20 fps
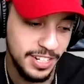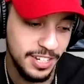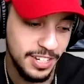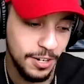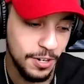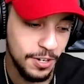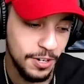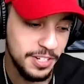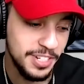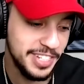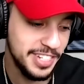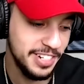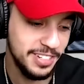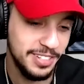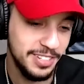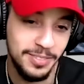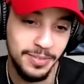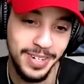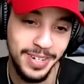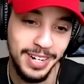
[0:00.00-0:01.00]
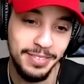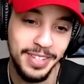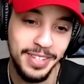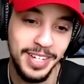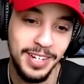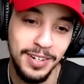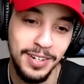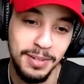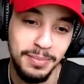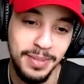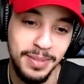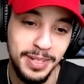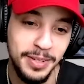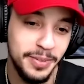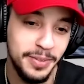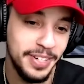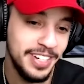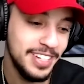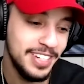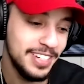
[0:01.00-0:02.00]
gauze and whatever the hell he be
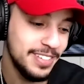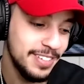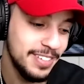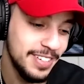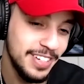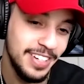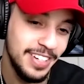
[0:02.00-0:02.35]
doing now.